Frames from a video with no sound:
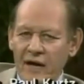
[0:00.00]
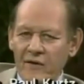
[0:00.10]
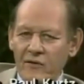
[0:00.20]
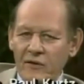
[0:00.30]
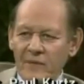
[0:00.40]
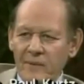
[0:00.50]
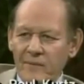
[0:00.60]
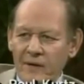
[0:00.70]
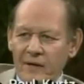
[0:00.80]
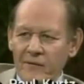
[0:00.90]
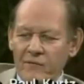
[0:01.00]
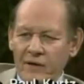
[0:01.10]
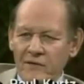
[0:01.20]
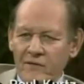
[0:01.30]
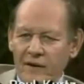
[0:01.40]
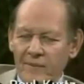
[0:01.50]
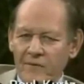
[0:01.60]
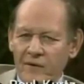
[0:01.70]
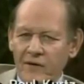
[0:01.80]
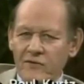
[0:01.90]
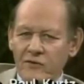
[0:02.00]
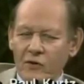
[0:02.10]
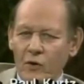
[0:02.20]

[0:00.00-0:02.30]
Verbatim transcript: and now you're leaping beyond the range of observation.